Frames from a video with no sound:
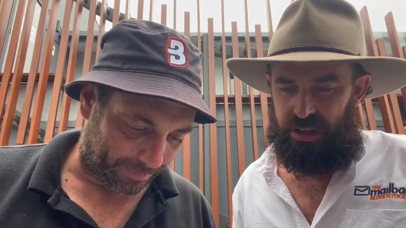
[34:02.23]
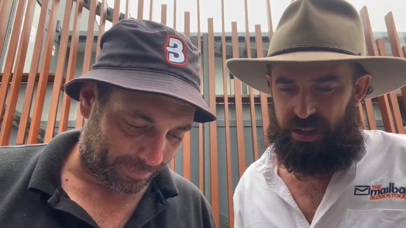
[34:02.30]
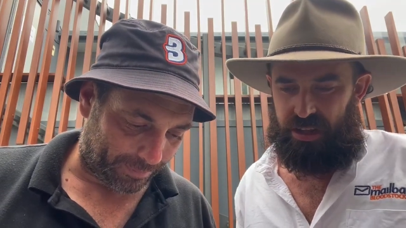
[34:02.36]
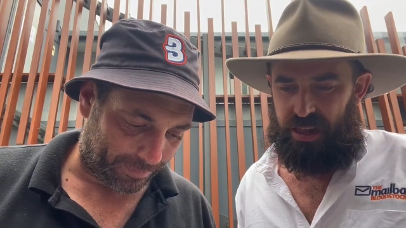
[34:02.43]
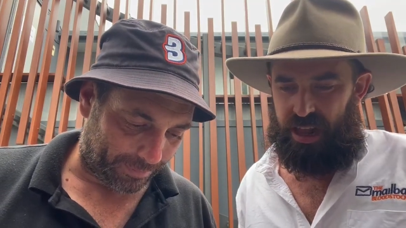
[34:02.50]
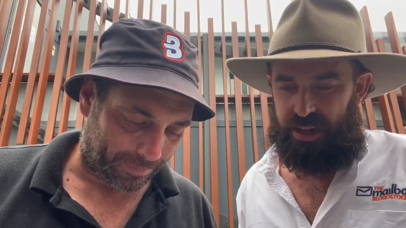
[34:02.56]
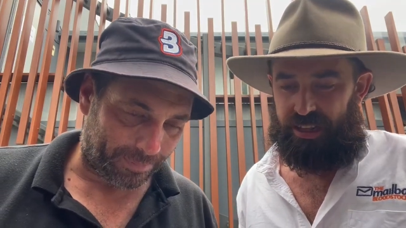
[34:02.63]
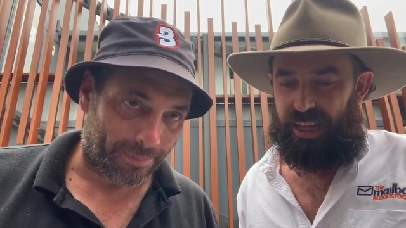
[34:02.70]

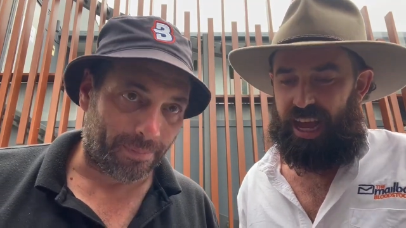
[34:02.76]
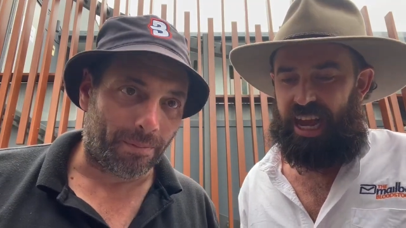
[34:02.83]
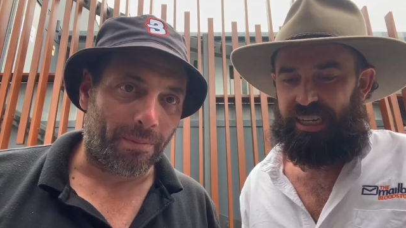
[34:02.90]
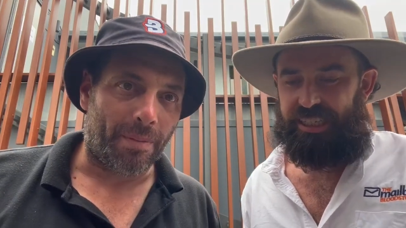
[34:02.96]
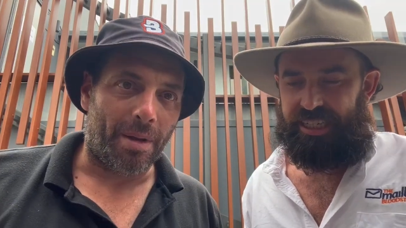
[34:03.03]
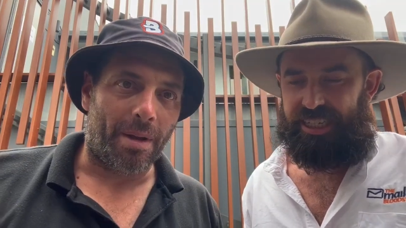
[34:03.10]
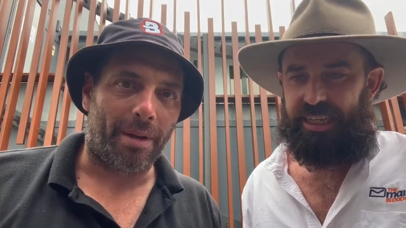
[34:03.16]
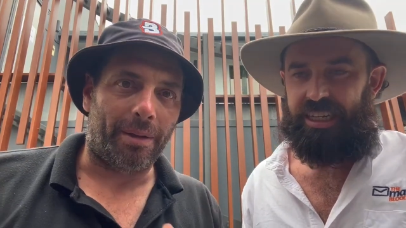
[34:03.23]
Speaker 1: and last
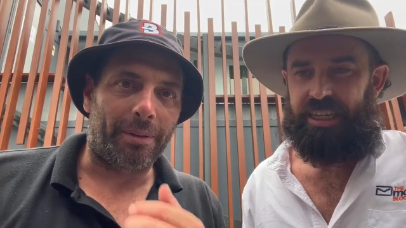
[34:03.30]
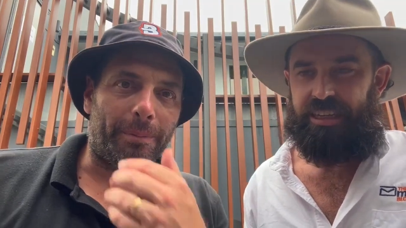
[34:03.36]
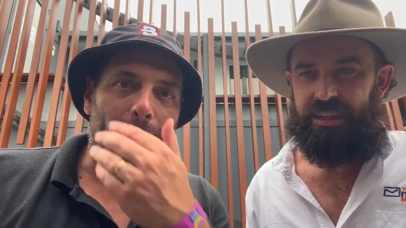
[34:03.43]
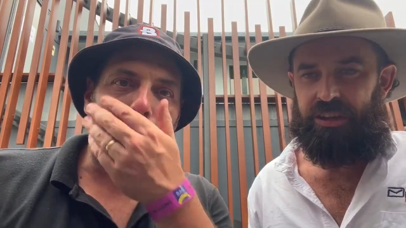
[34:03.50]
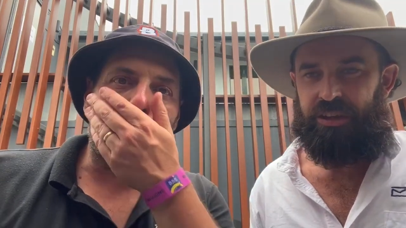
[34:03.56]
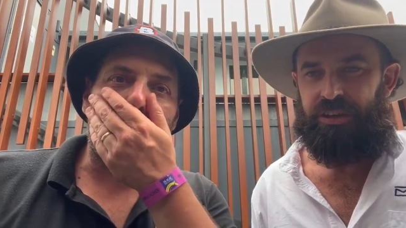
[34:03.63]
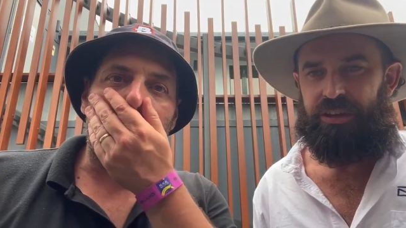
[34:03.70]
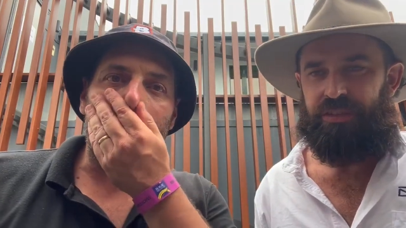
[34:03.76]
year
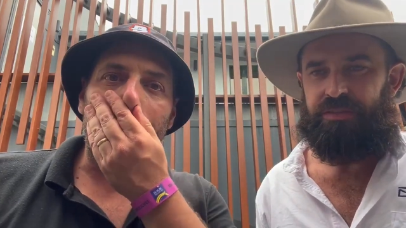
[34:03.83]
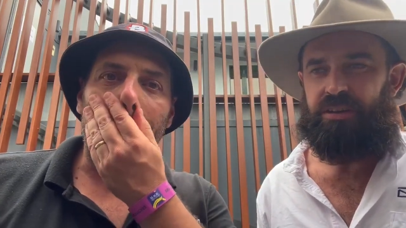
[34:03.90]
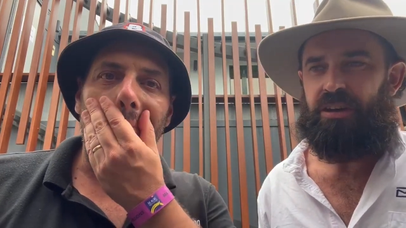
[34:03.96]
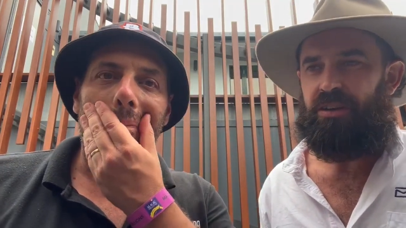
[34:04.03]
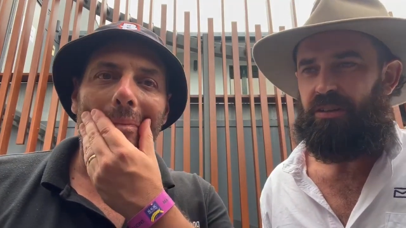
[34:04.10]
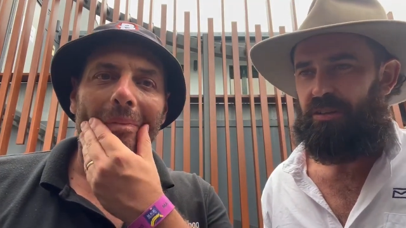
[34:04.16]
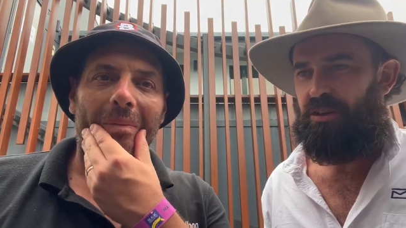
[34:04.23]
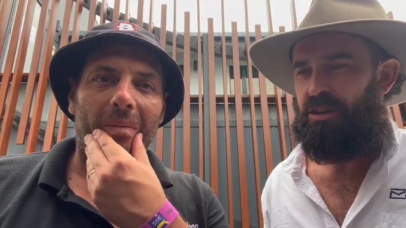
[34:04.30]
her
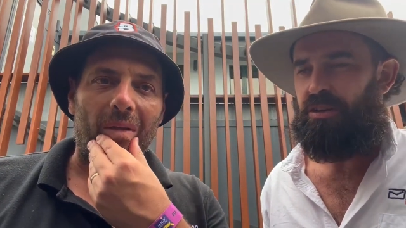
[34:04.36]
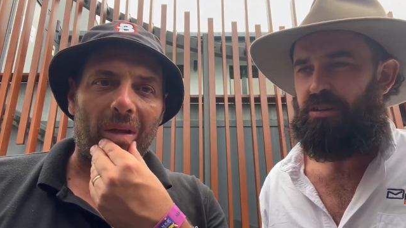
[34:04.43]
foal, her